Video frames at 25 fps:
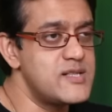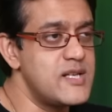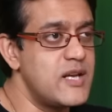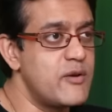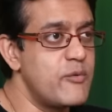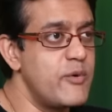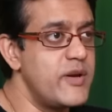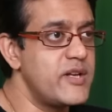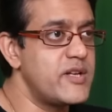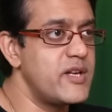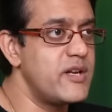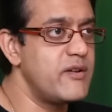is
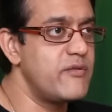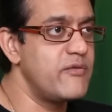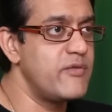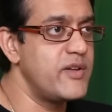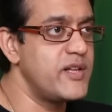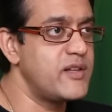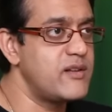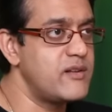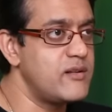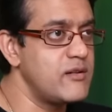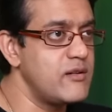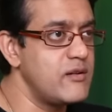equated
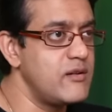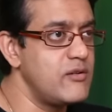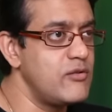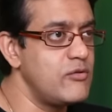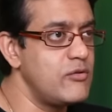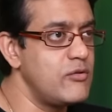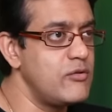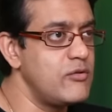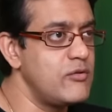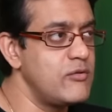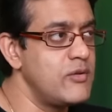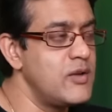with,
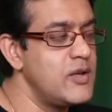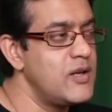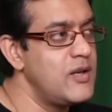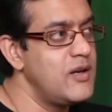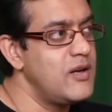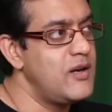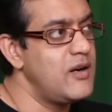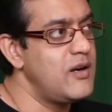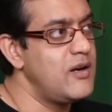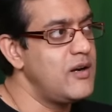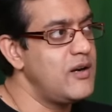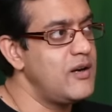you know,
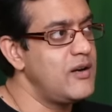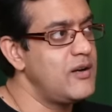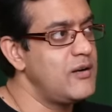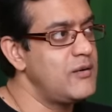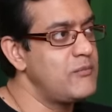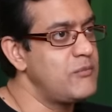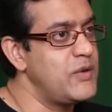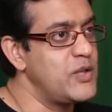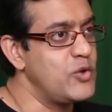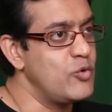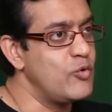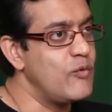
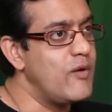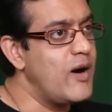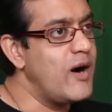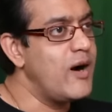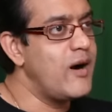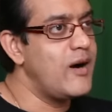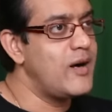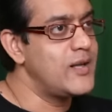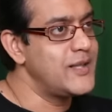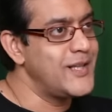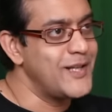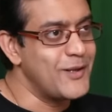
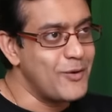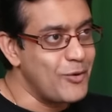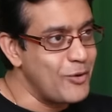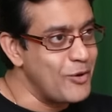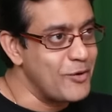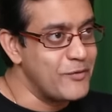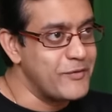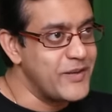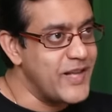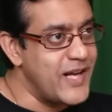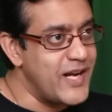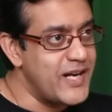Manuvad and
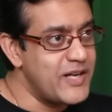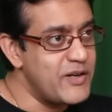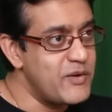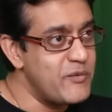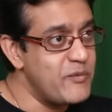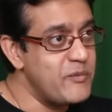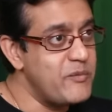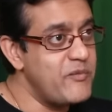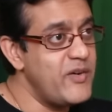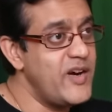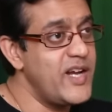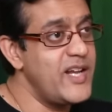all of that.
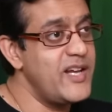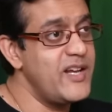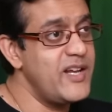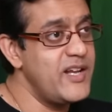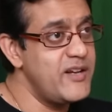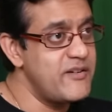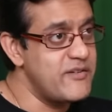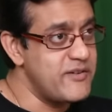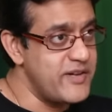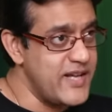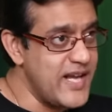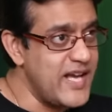While
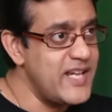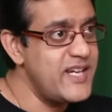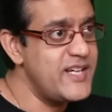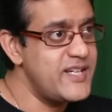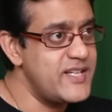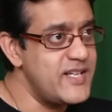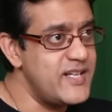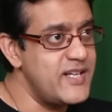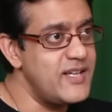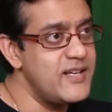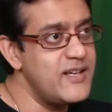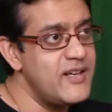in
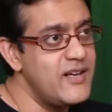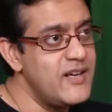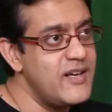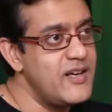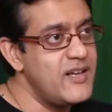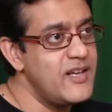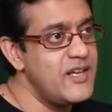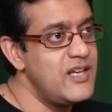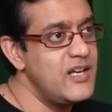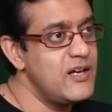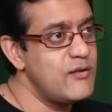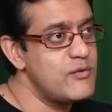reality,
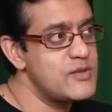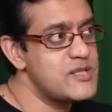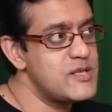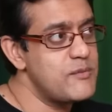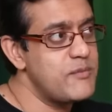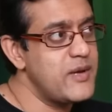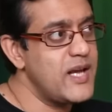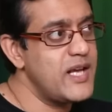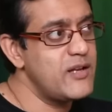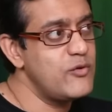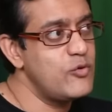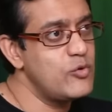here was
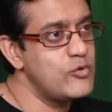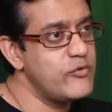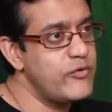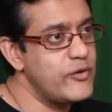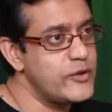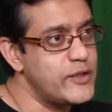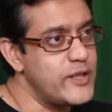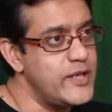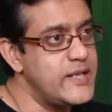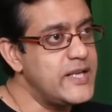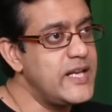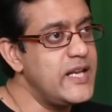a man who
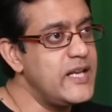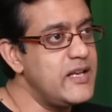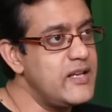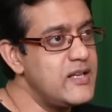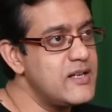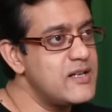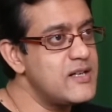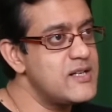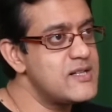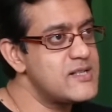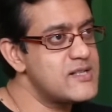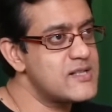for 13
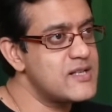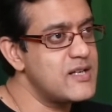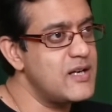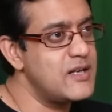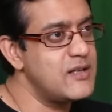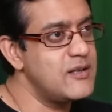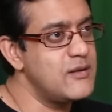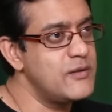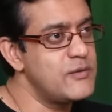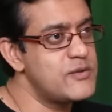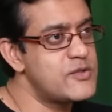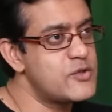years
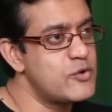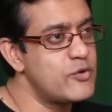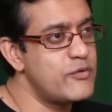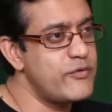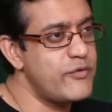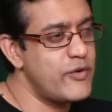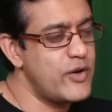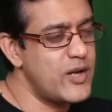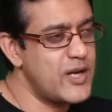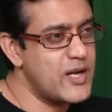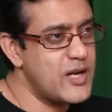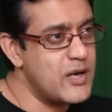
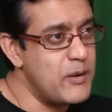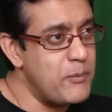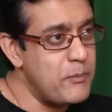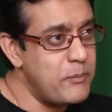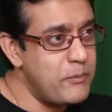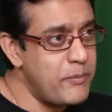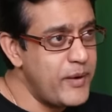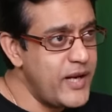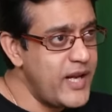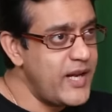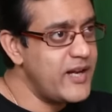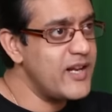stood for a
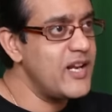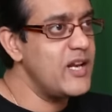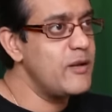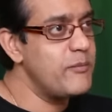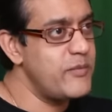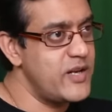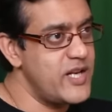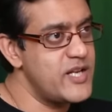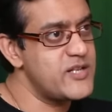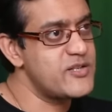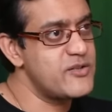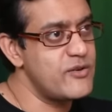complete
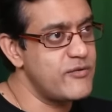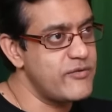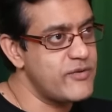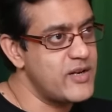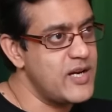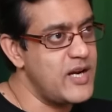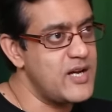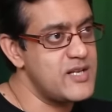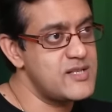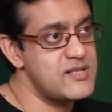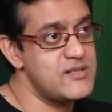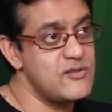elimination
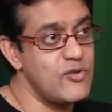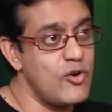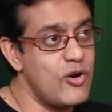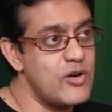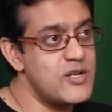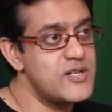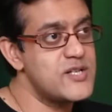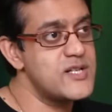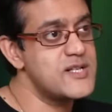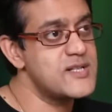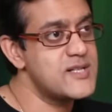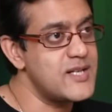of caste,
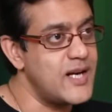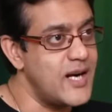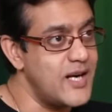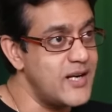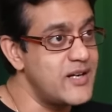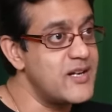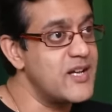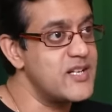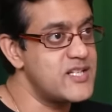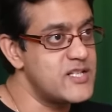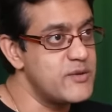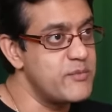not just
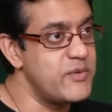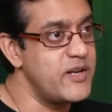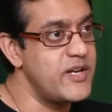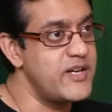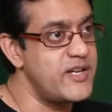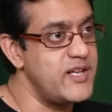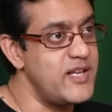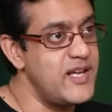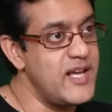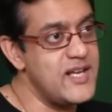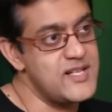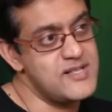
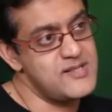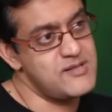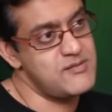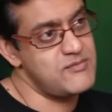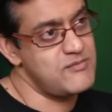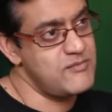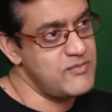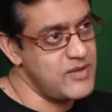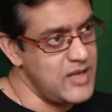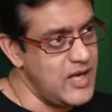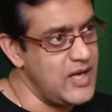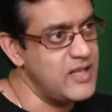untouchability
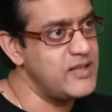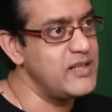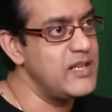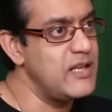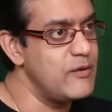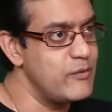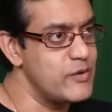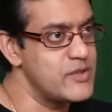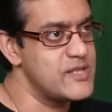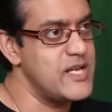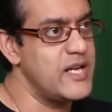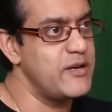as
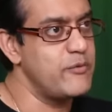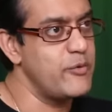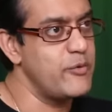Gandhi was